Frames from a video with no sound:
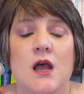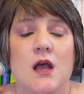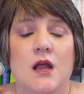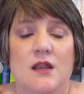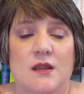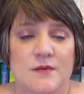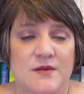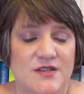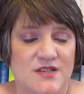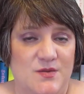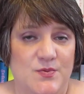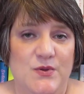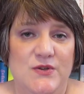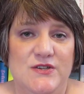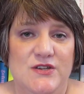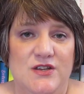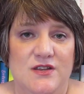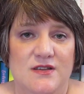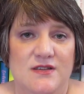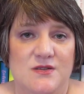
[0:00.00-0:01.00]
Let me just put it
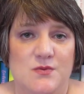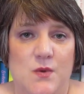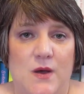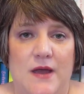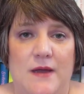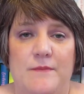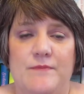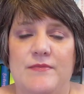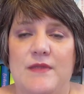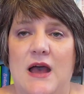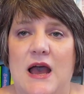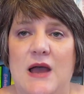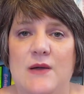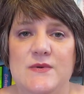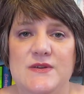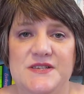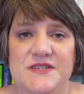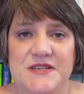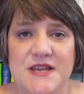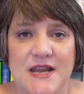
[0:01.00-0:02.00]
to you this way. I
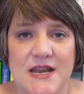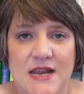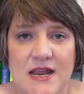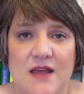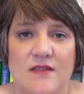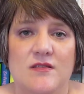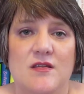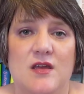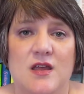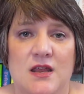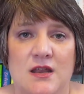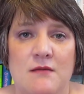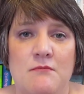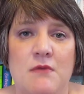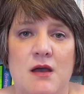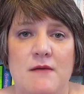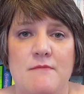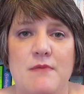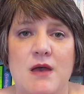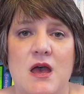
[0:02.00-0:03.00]
was standing at the end of
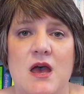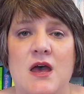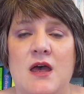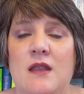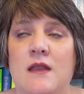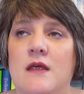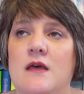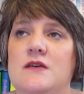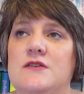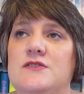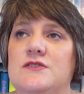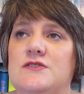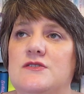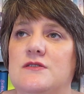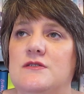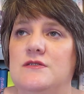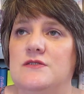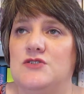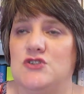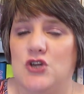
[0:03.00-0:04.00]
my bed.
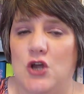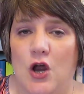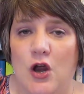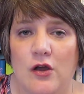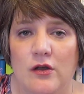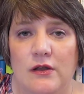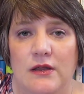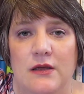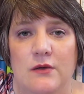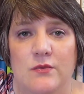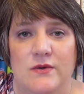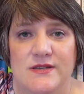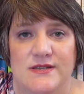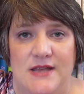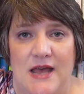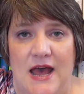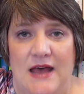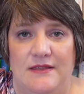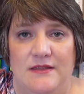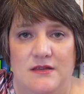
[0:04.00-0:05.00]
Charlie was
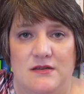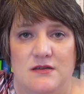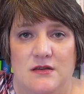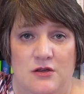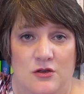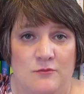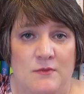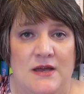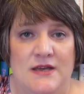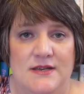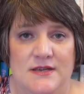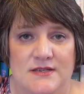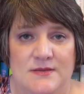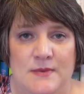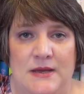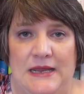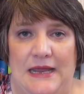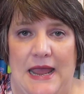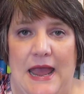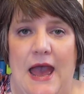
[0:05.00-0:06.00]

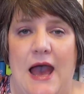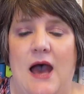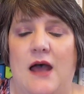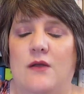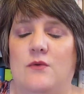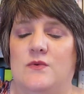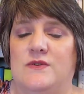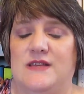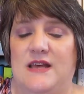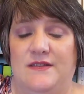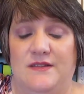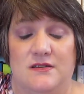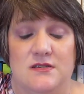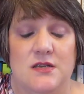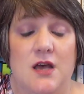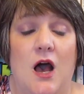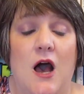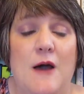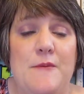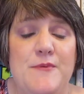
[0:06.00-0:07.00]
my cat, was at the
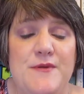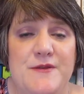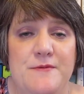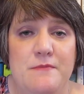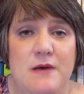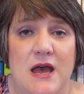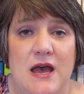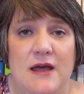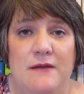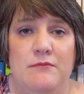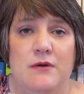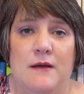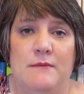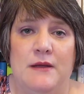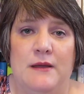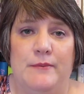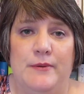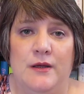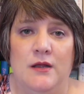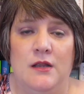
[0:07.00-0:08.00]
top of the bed by
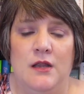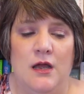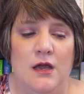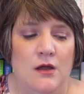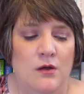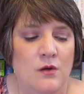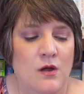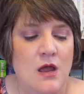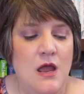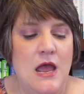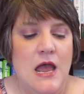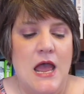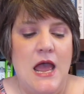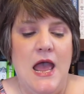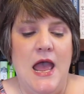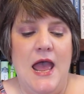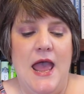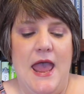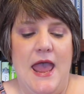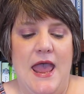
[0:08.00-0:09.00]
my pillow,
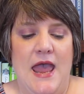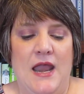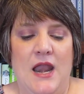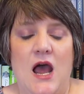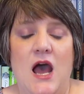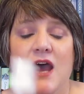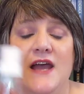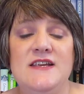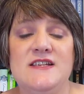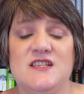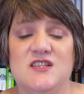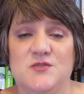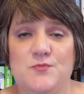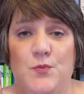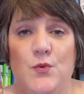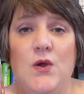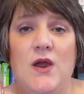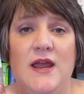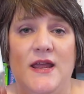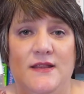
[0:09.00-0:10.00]
and I
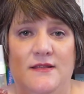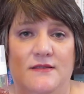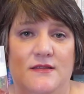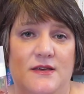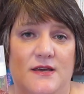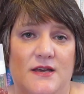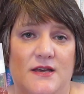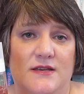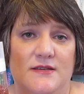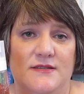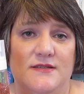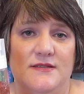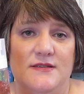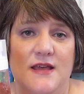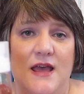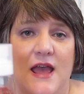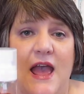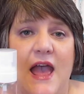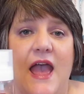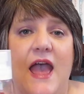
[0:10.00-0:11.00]
sprayed this,
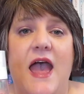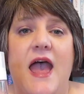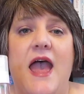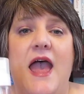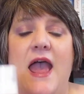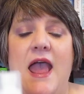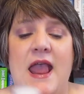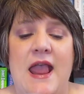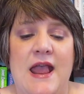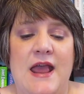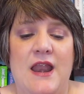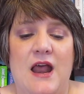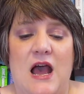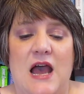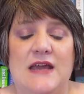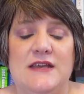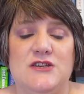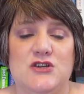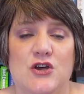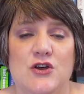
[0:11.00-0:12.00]
and
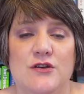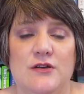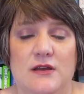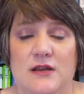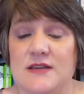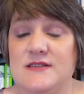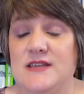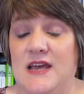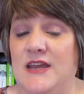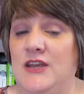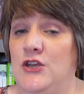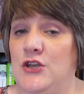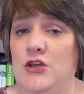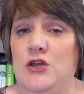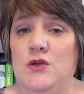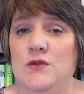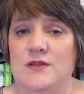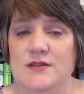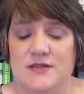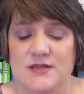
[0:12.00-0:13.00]
I turned, because I
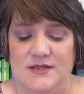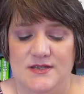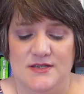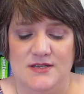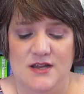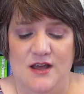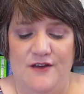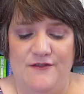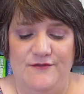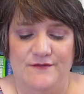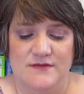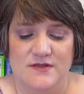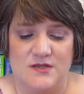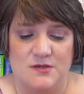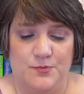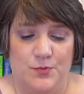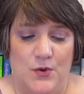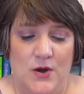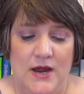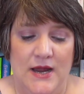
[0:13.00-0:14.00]
knew that this stuff
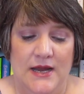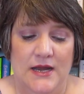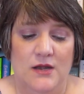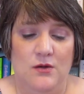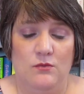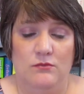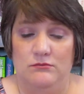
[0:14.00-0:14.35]
sprayed